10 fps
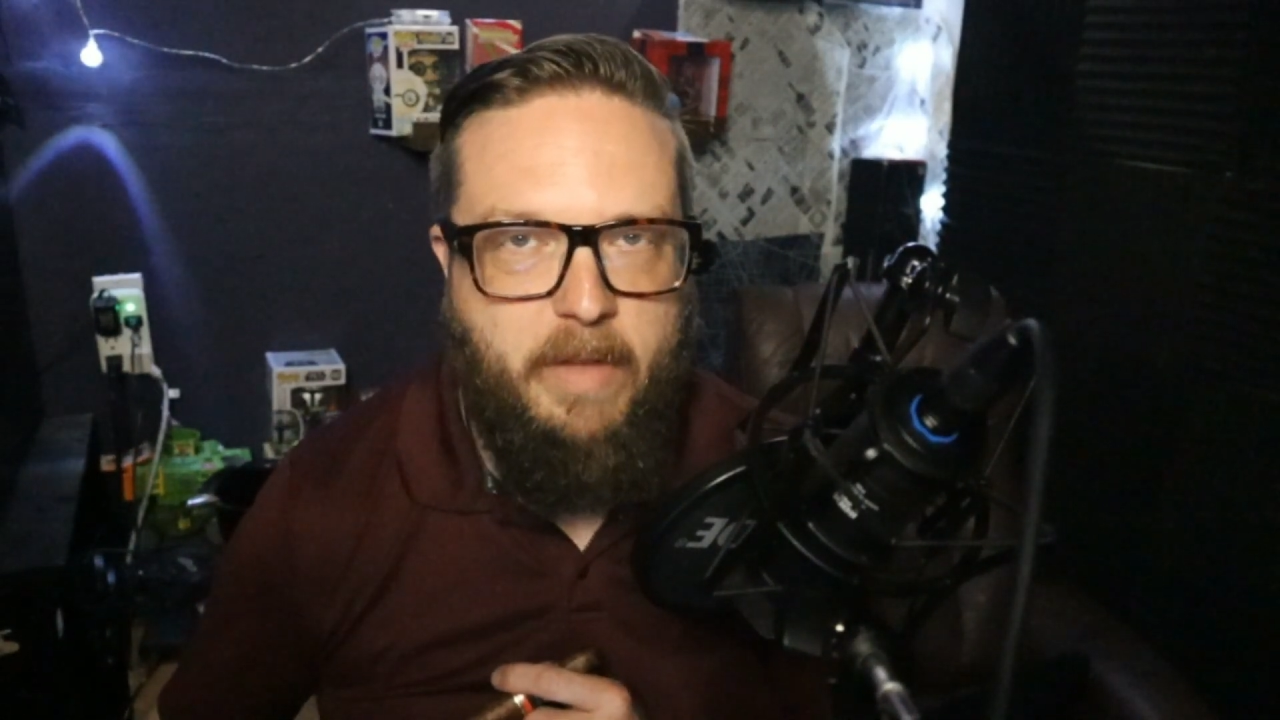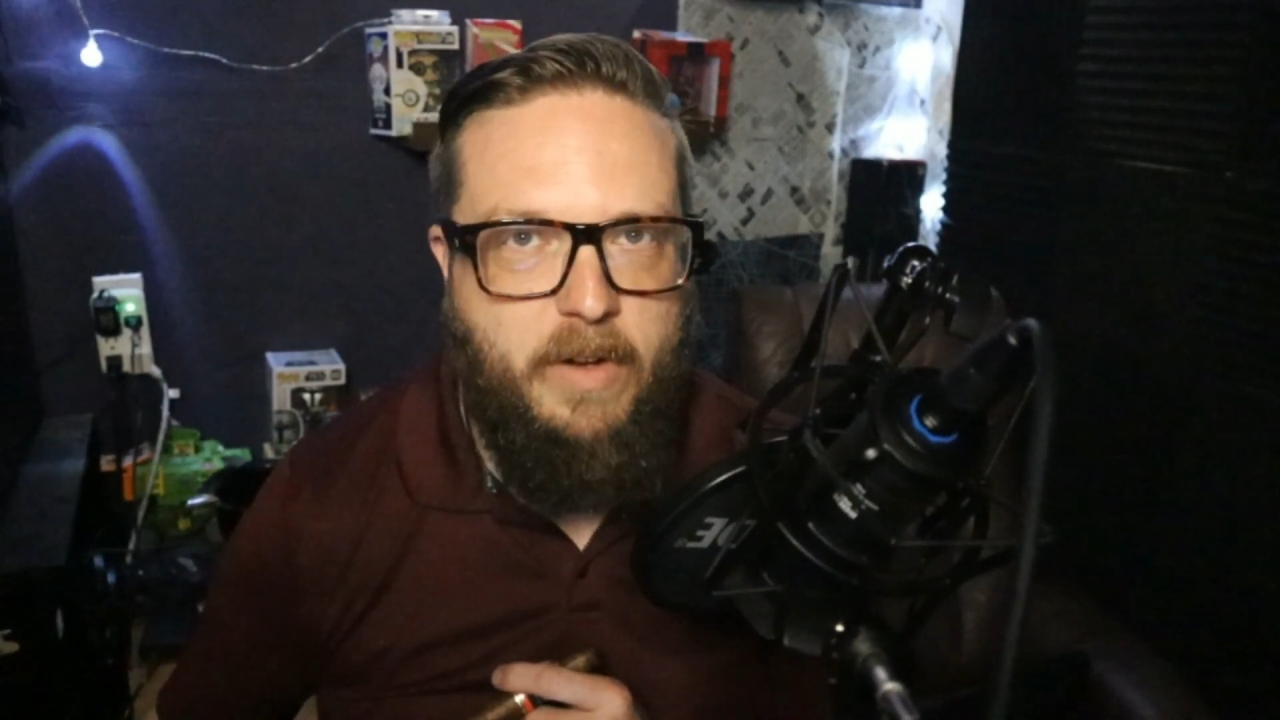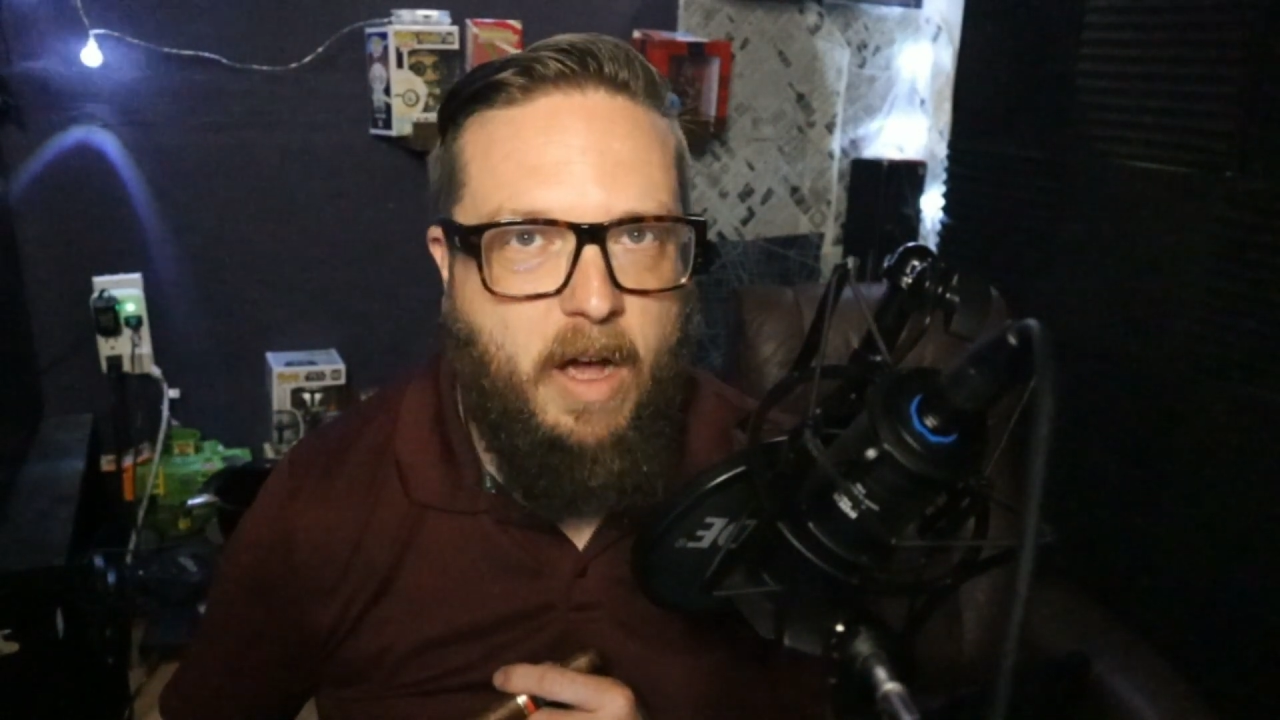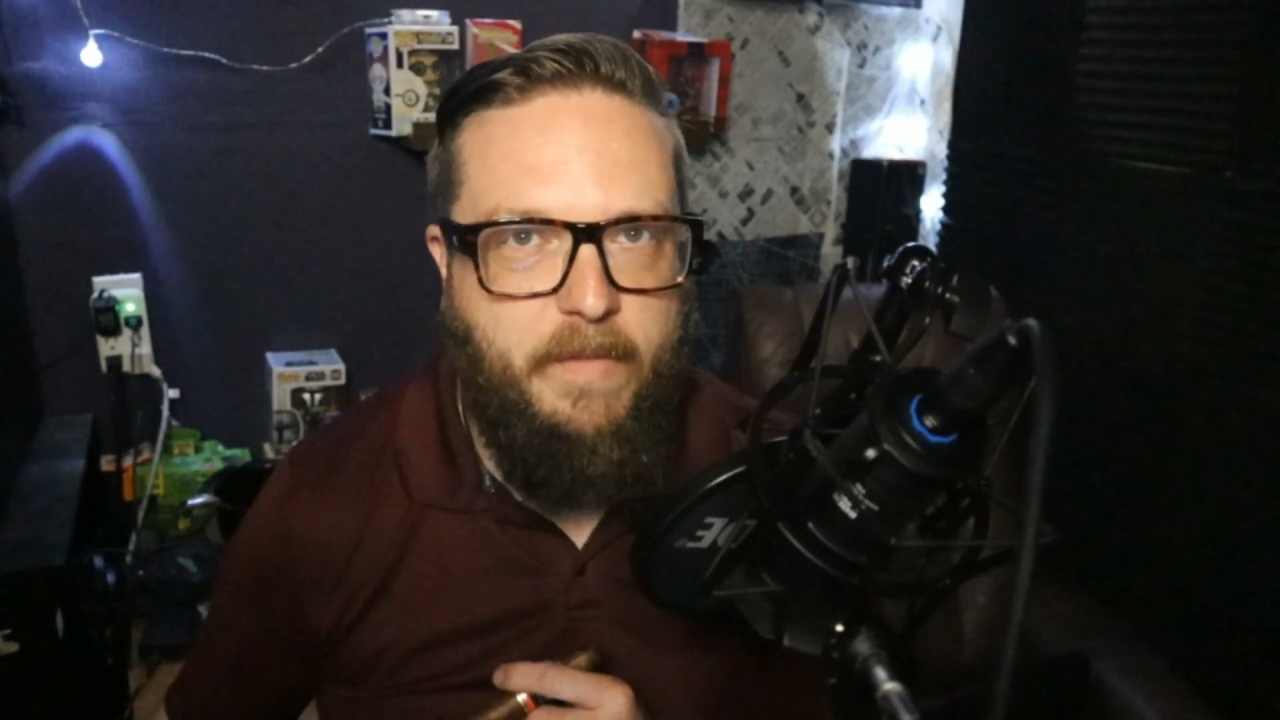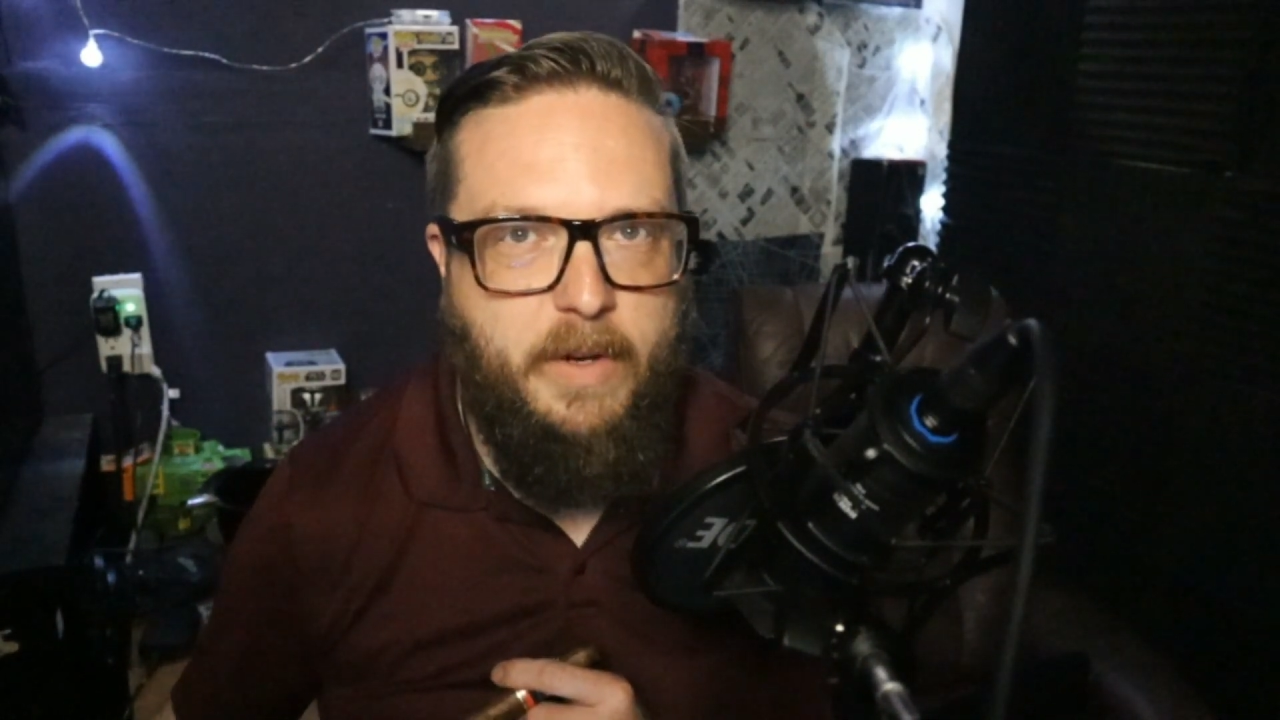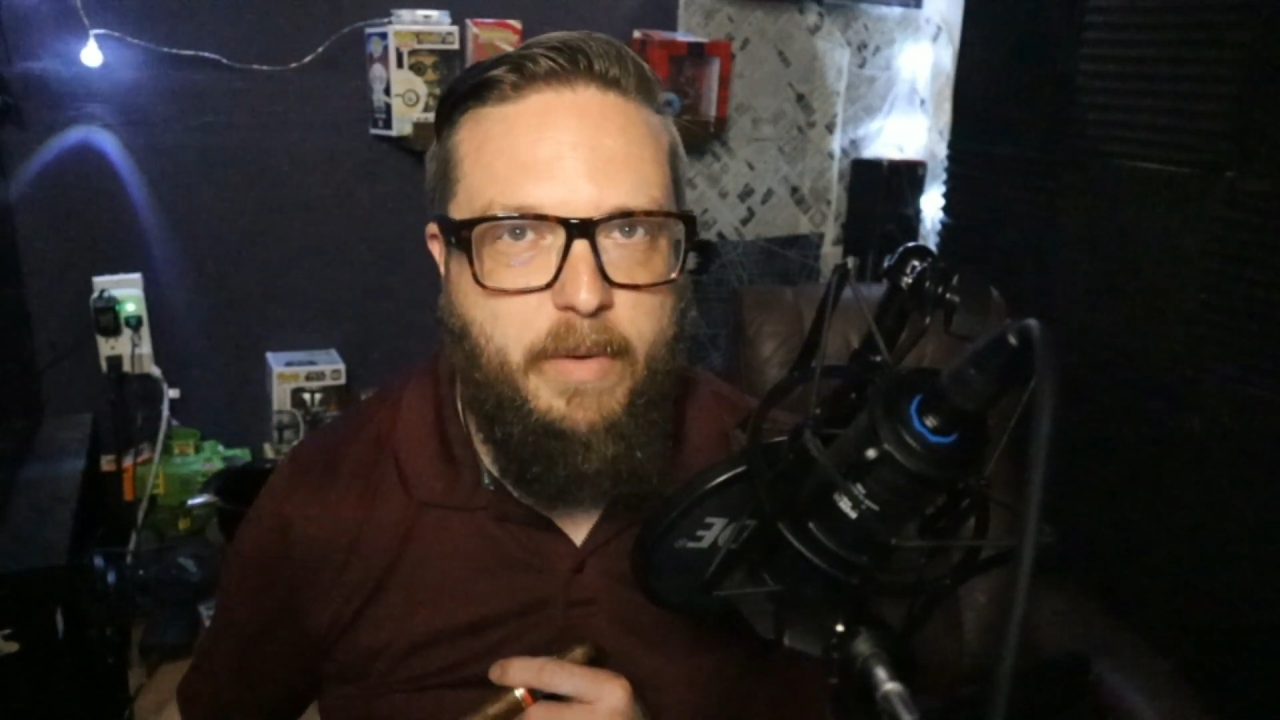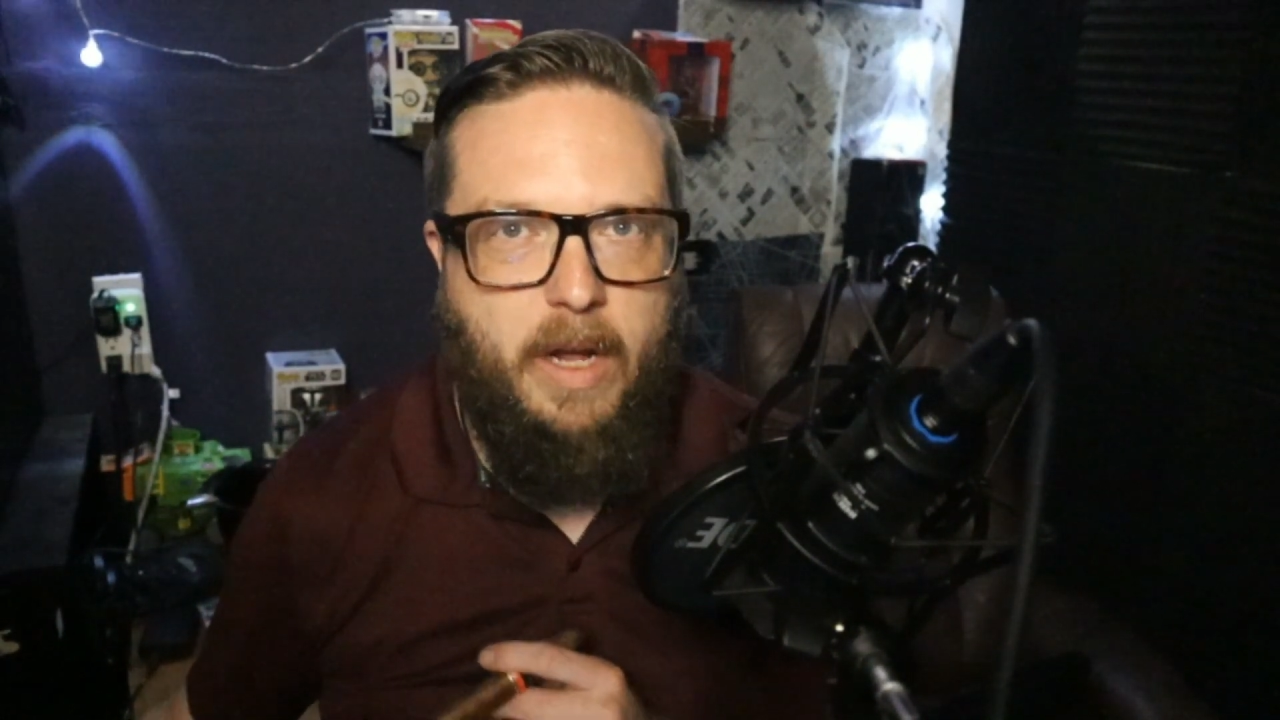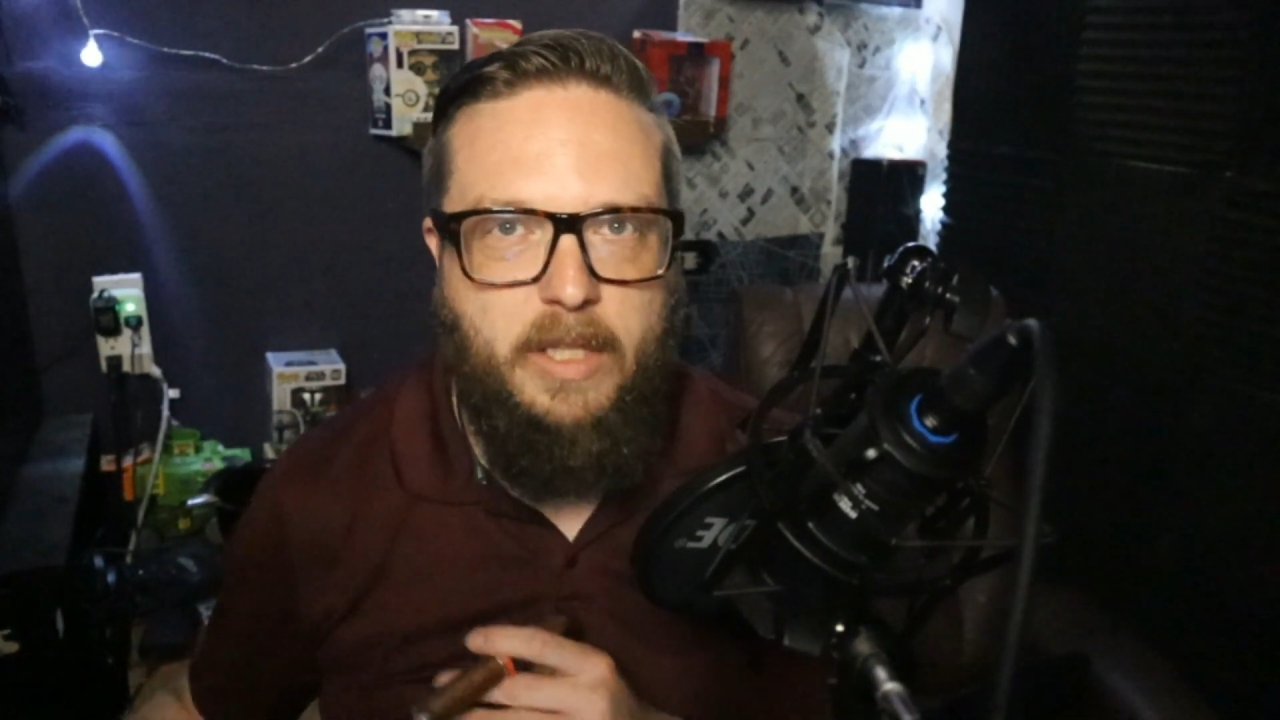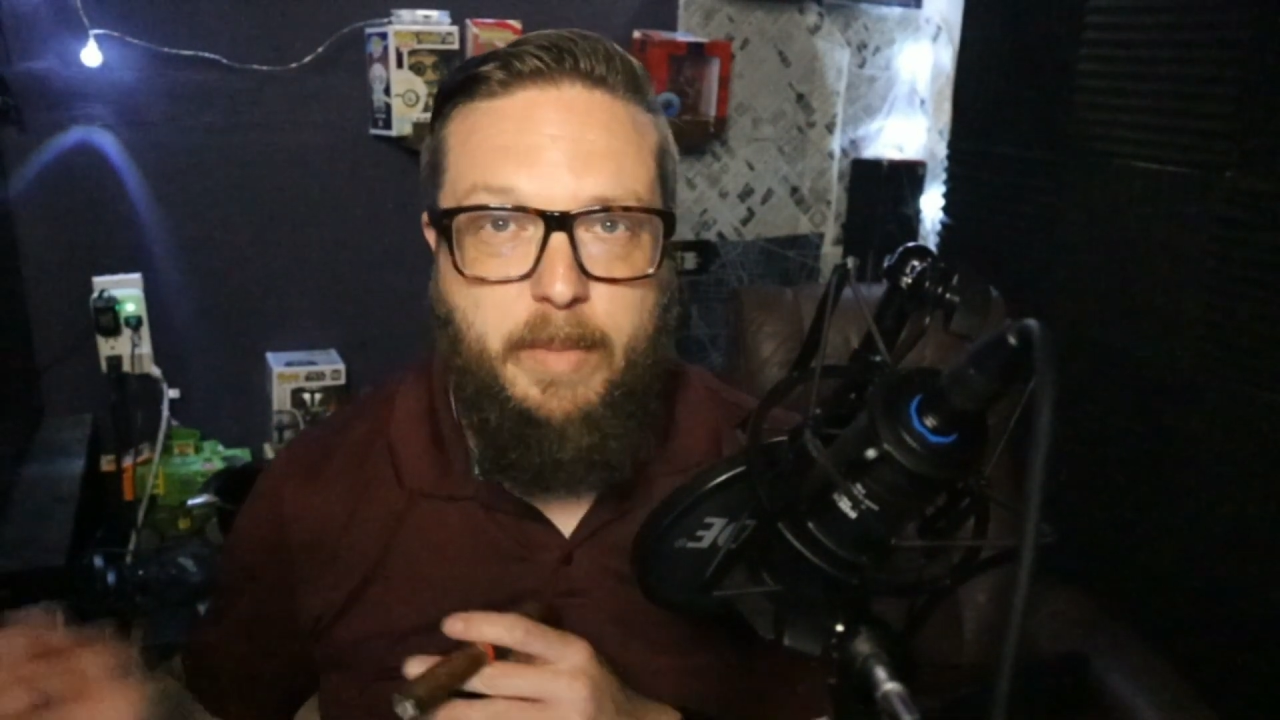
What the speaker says: coffee grounds.